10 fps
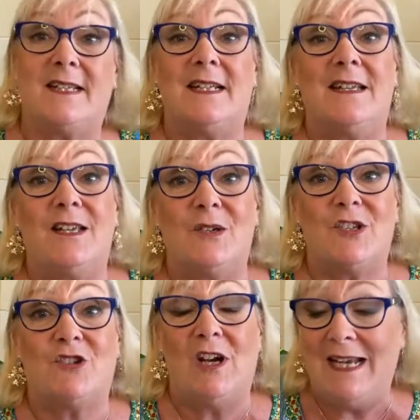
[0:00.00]
Sydney,
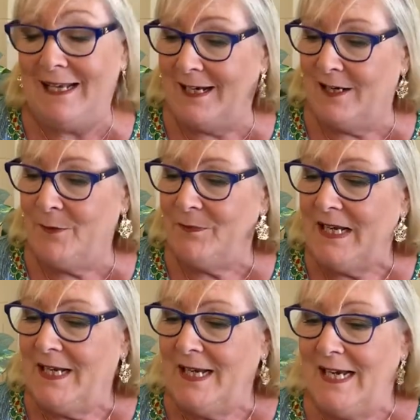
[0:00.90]
Australia,
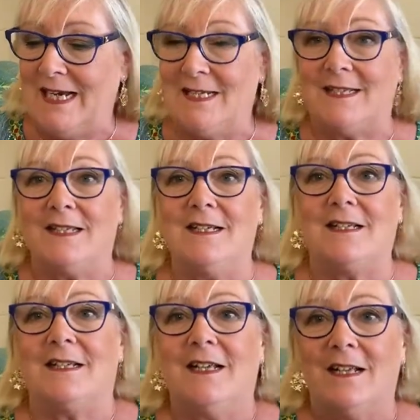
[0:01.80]
is
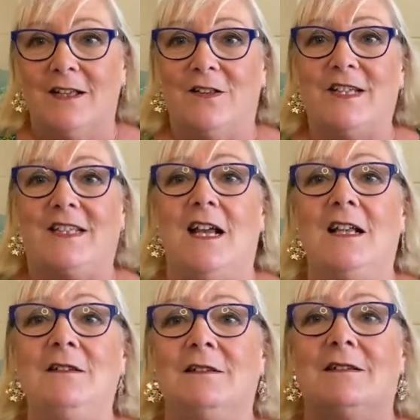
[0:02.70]
that the
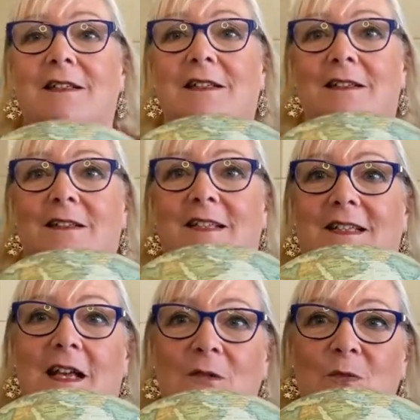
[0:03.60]
sun
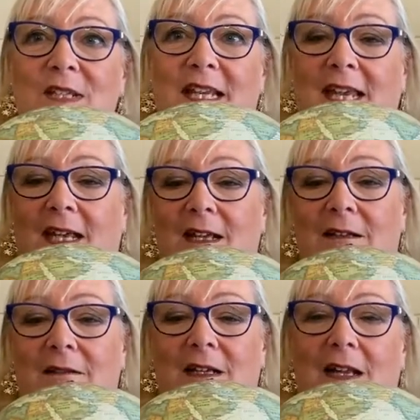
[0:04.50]
was
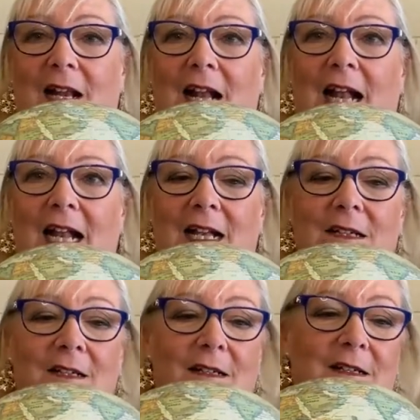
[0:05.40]
here,
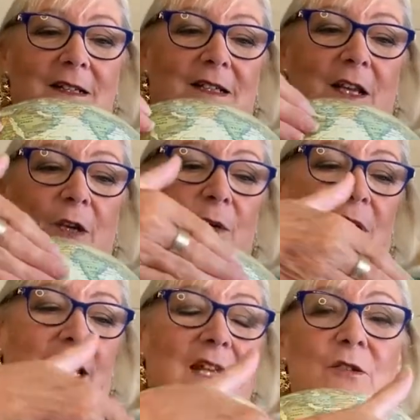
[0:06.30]
and
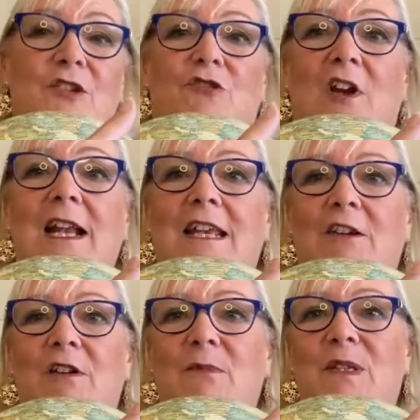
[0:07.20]
so in
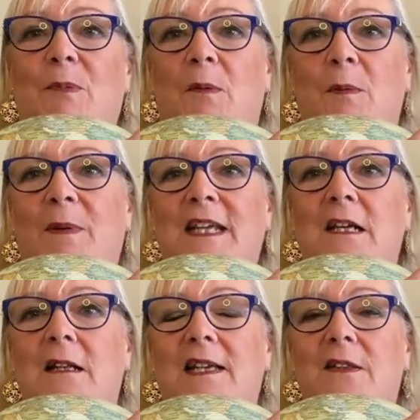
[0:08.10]
Australia it was probably
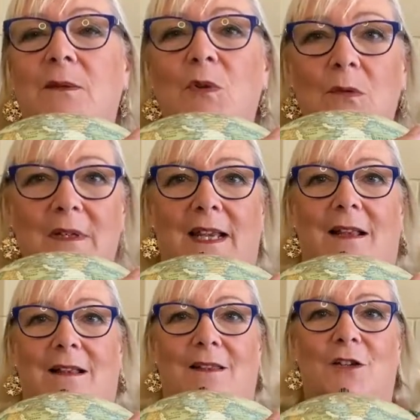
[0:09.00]
early in the
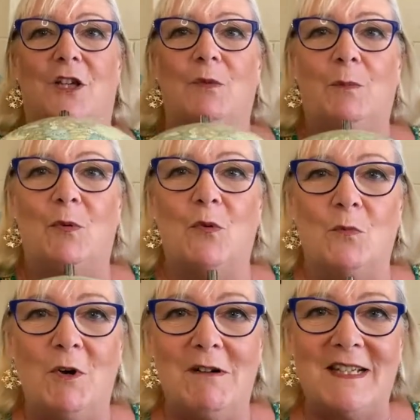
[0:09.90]
morning that you were
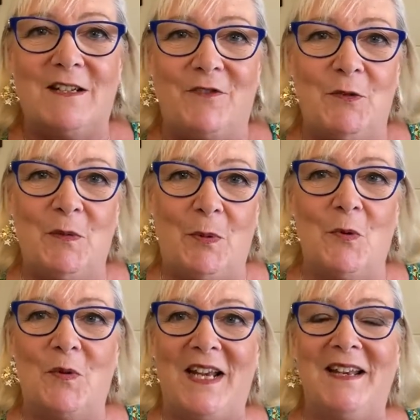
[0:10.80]
born, whereas if you were
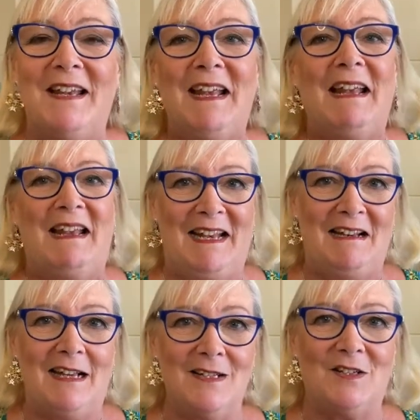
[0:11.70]
born
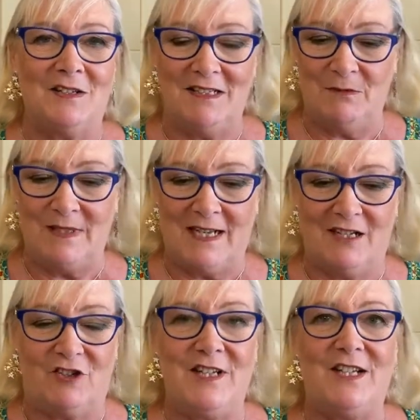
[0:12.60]
in London it was
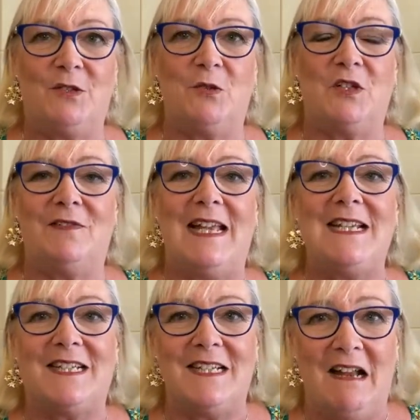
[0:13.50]
actually sort of
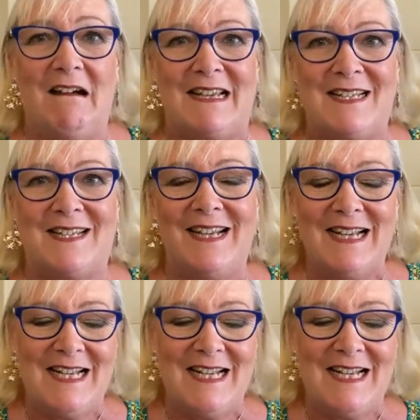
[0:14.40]
late at night.